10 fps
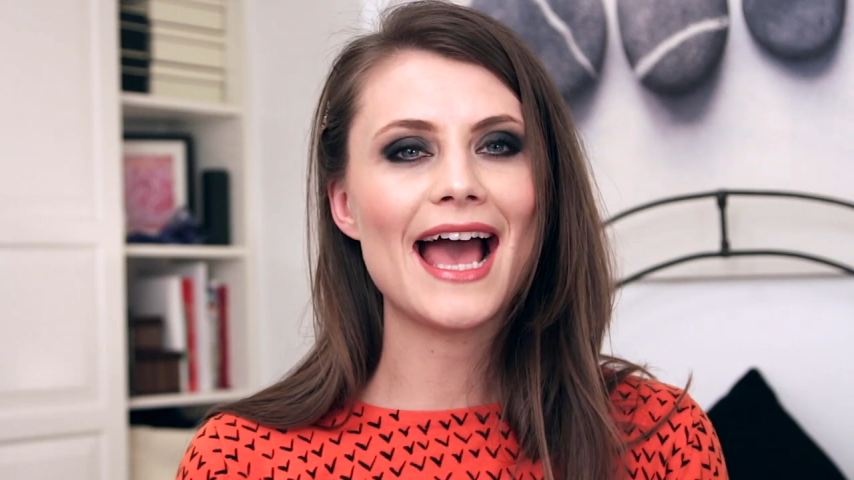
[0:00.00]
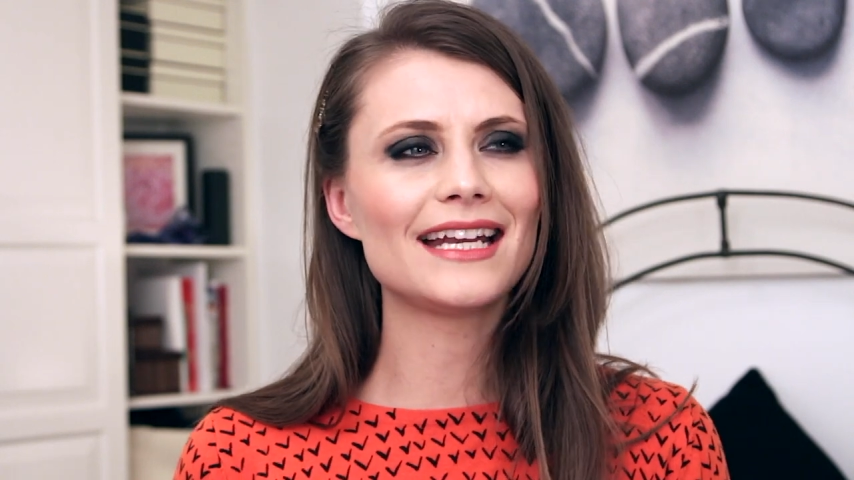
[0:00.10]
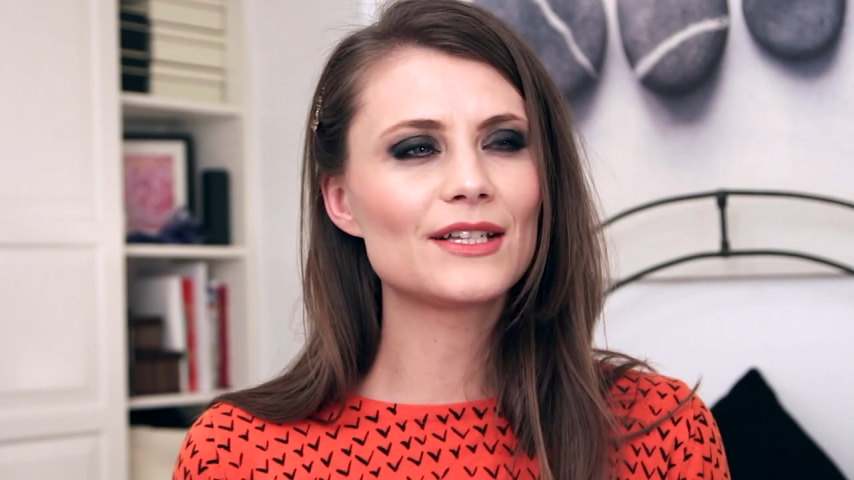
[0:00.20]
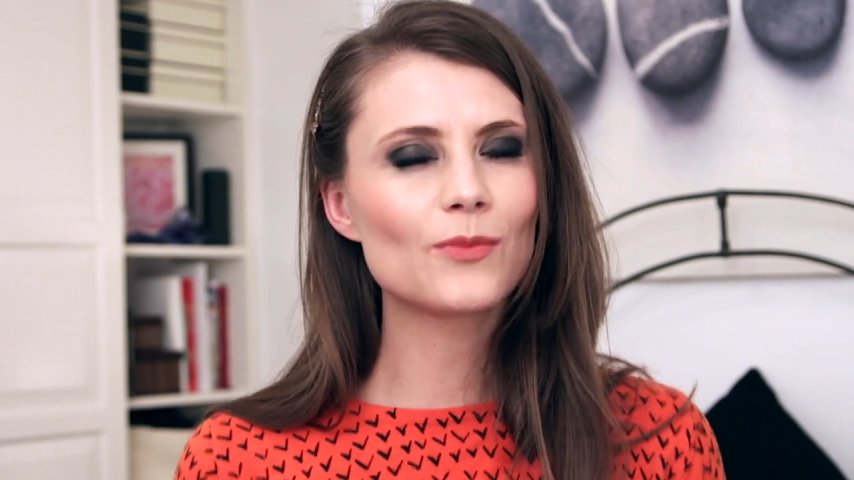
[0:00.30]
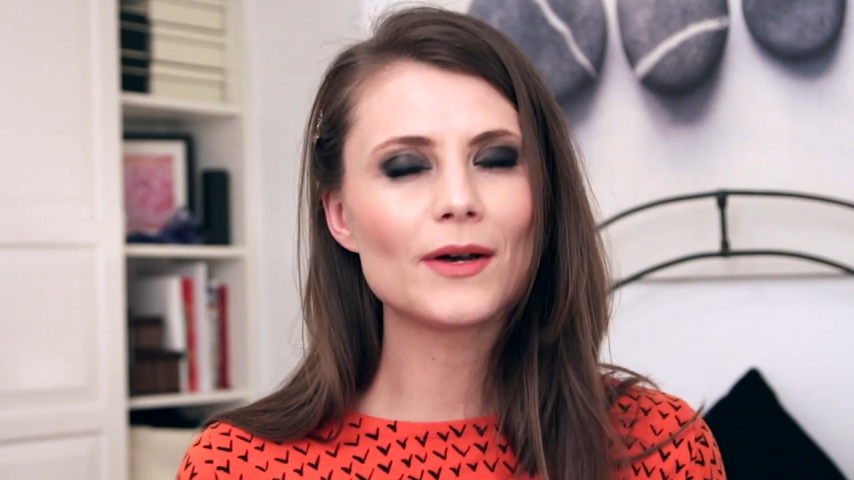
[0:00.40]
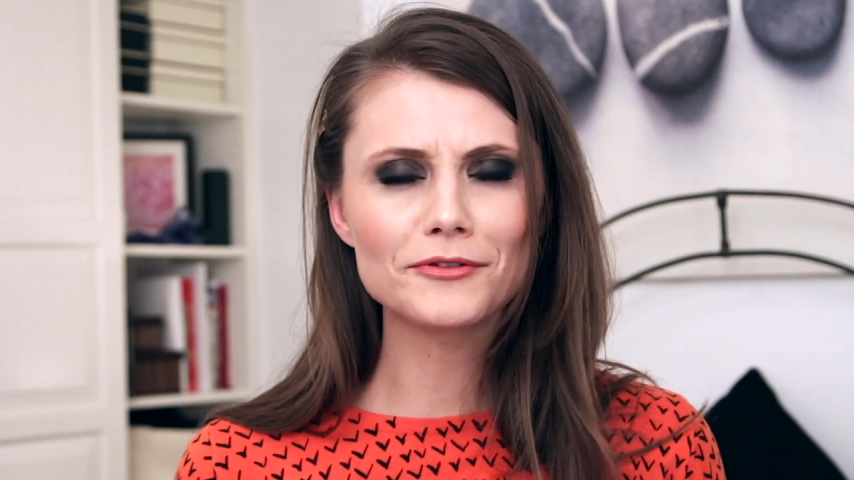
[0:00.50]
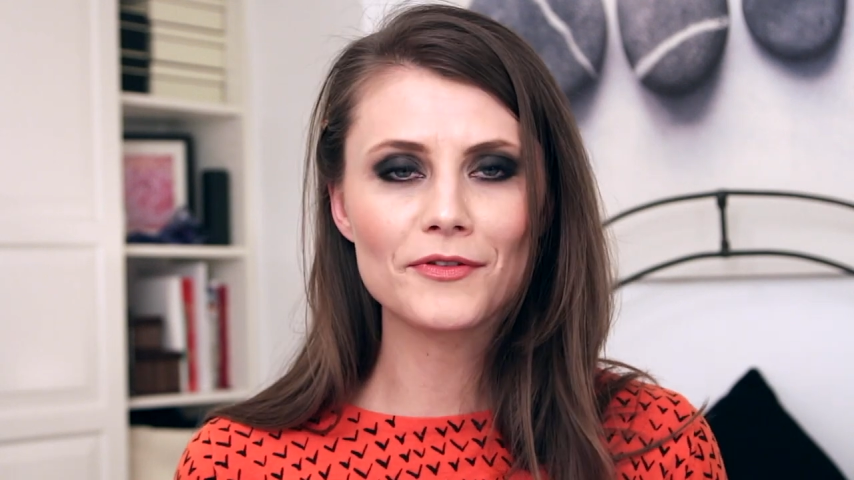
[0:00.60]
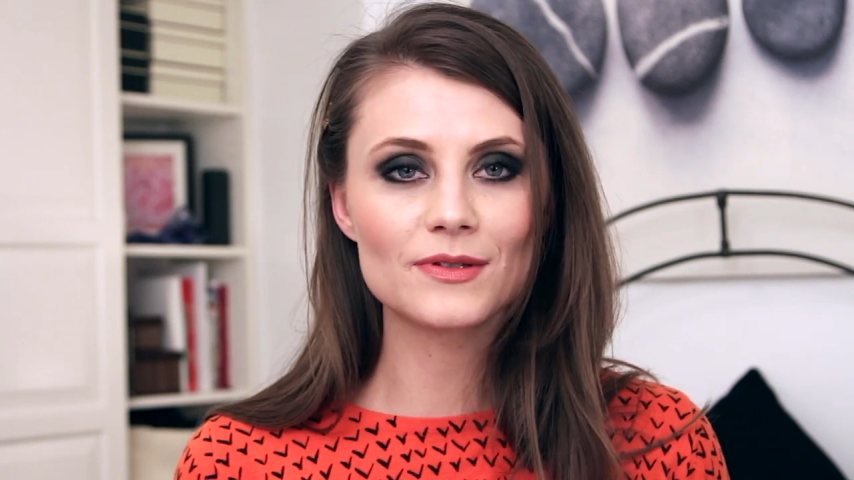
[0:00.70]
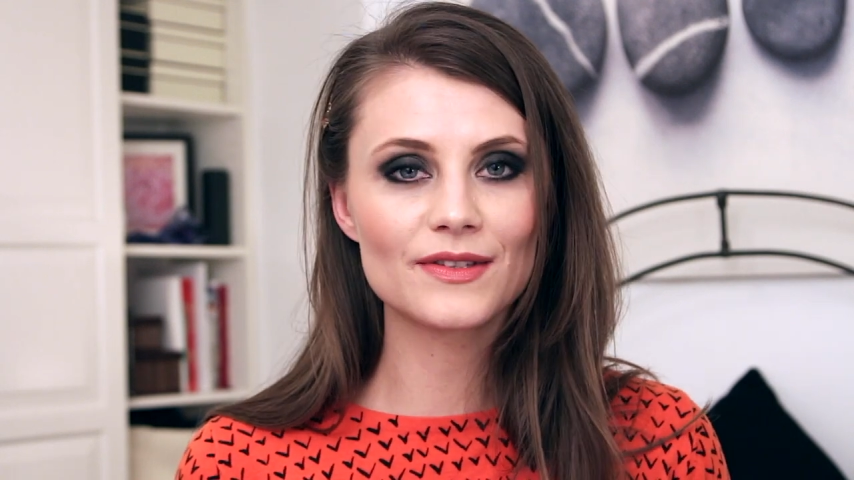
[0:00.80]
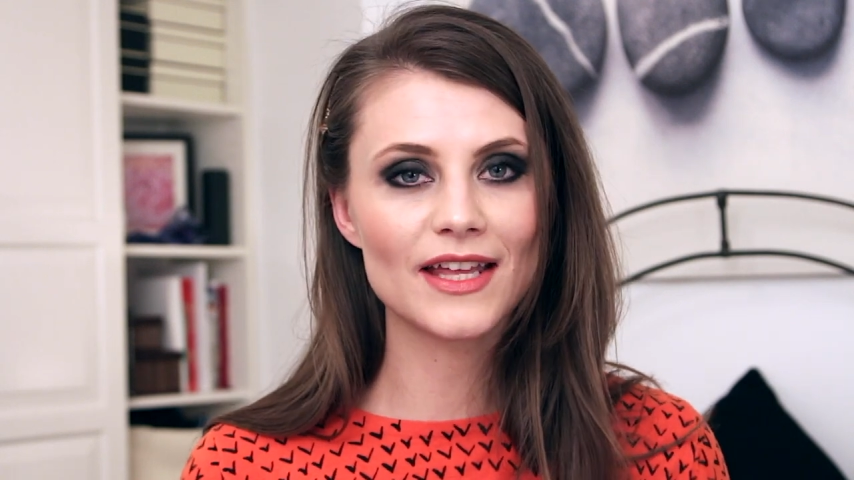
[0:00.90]
And it's one of
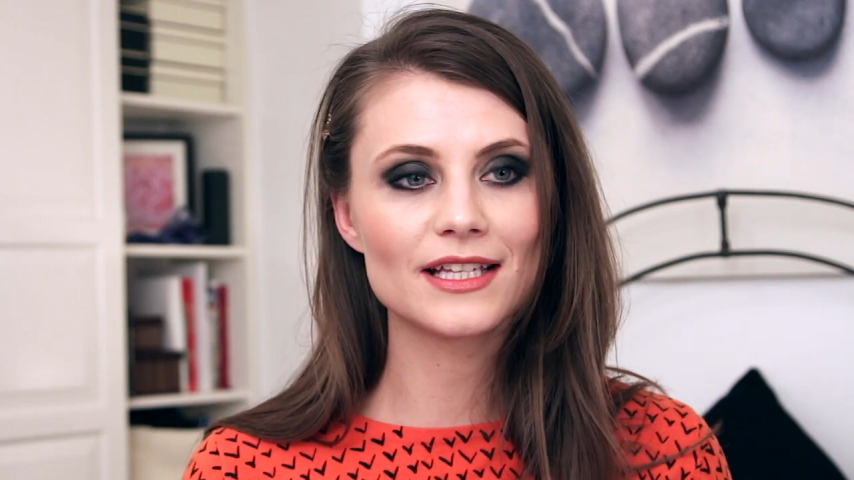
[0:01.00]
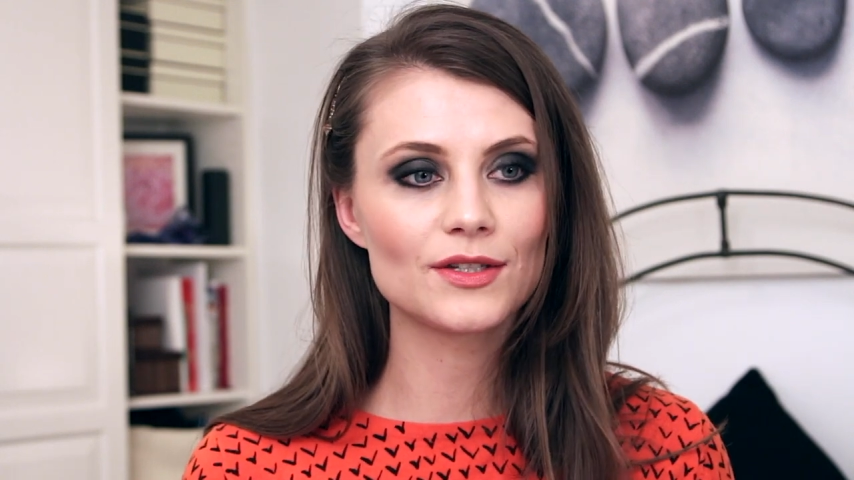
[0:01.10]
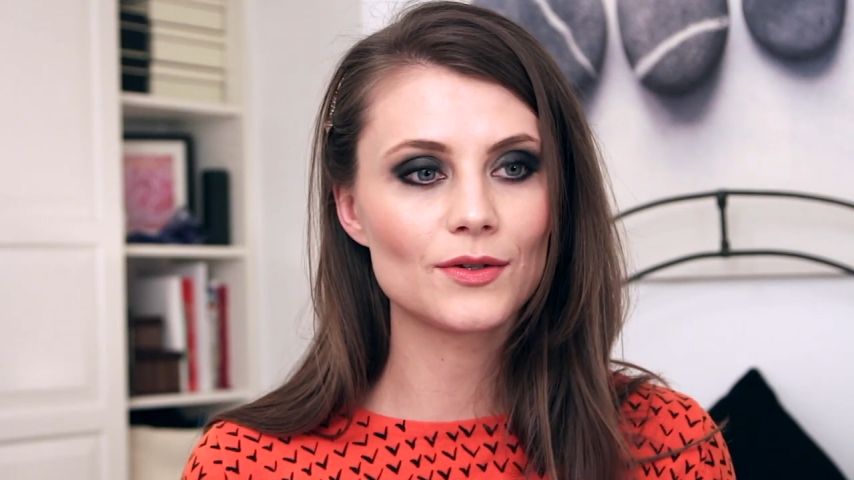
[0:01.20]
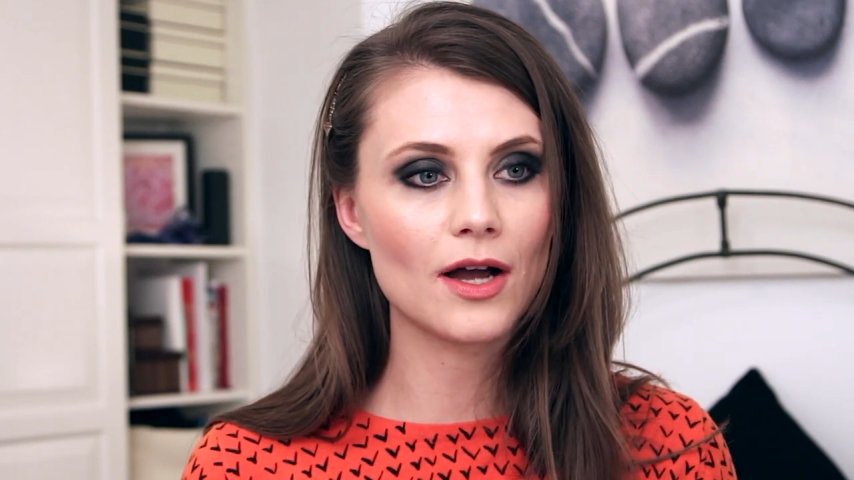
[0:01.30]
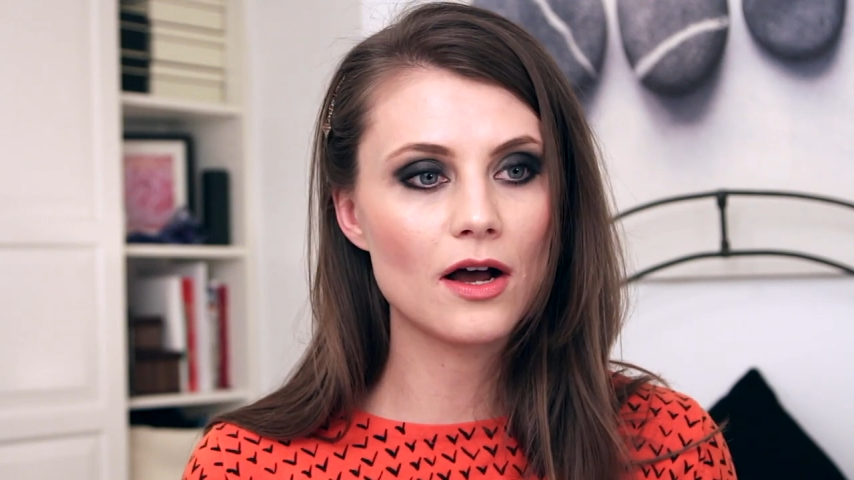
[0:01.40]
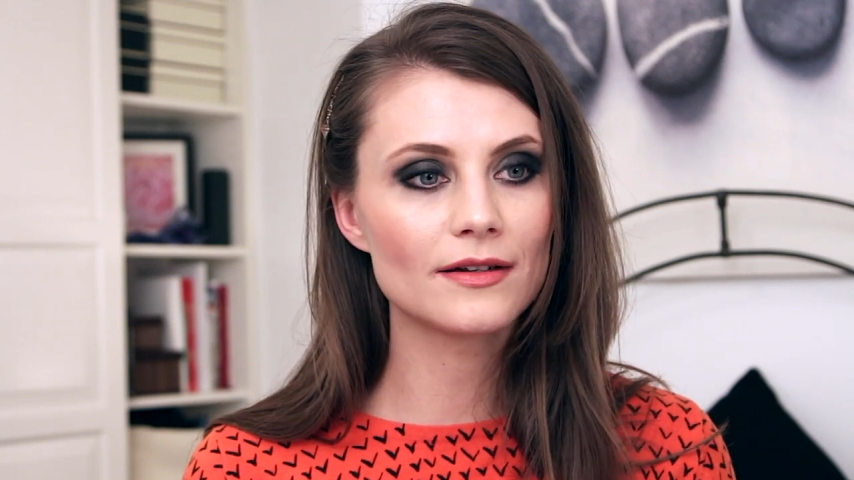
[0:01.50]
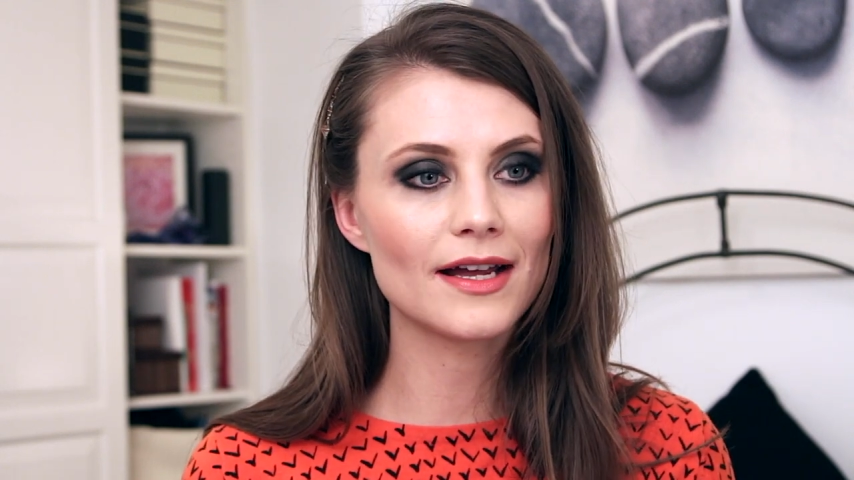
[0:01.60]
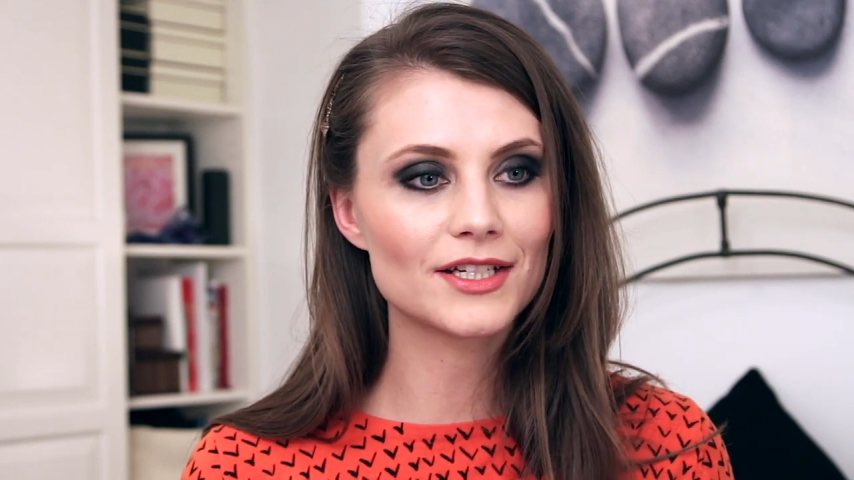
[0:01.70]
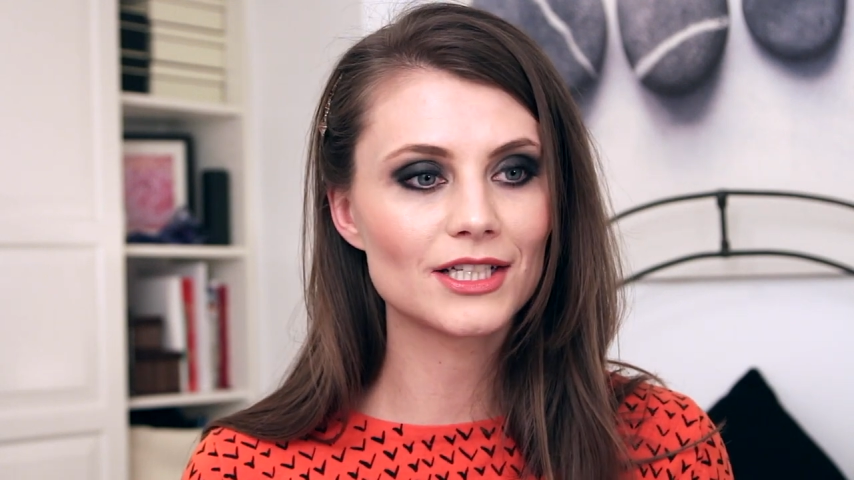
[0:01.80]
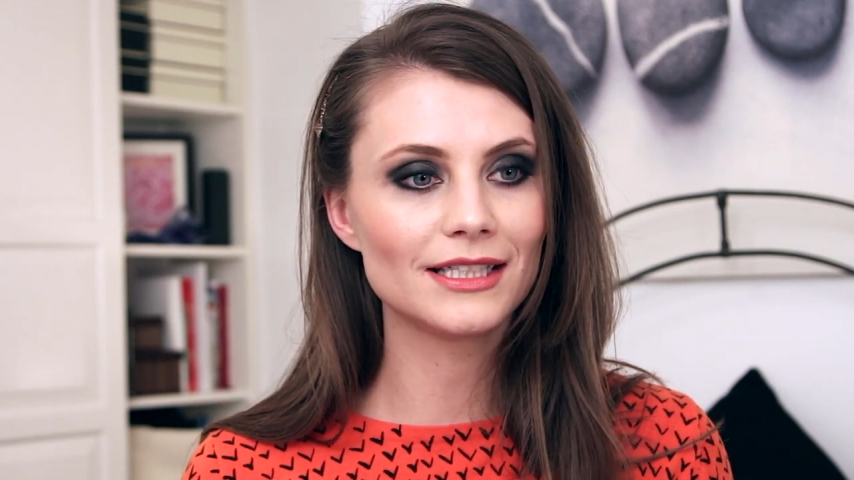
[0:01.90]
those things you can't
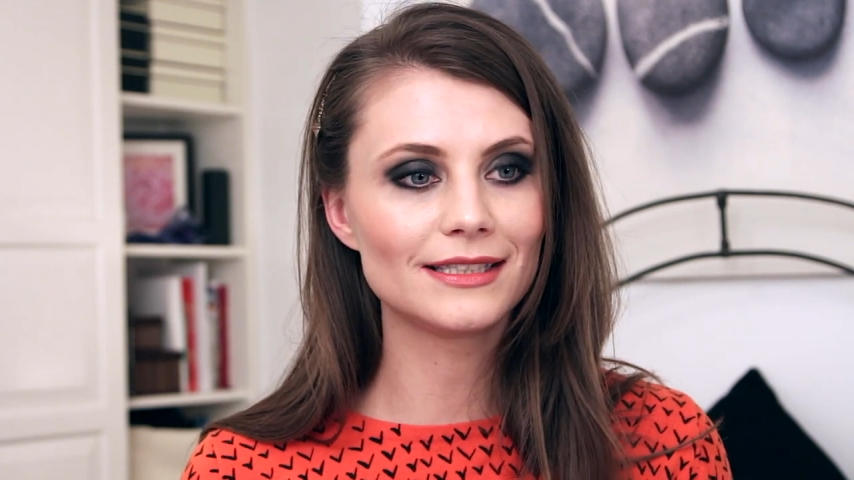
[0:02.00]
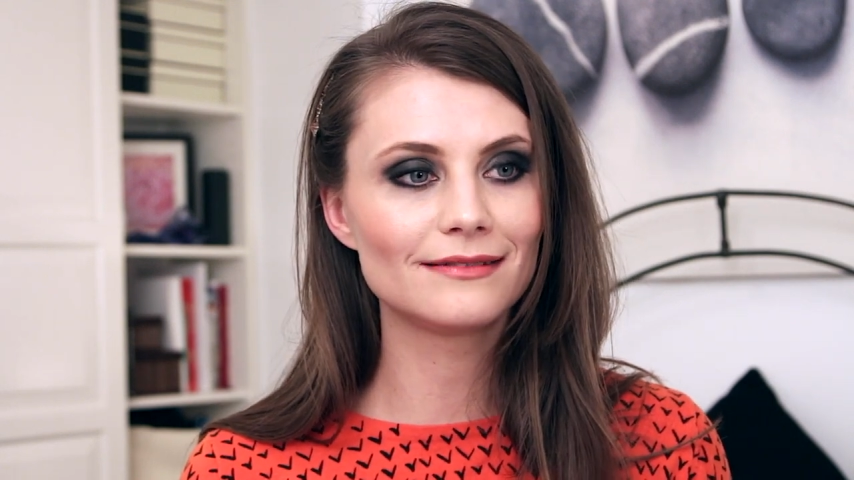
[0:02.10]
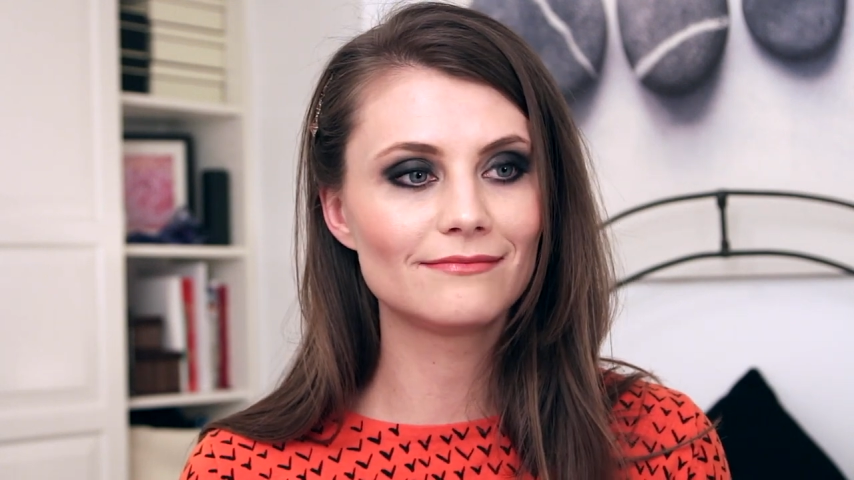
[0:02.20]
actually,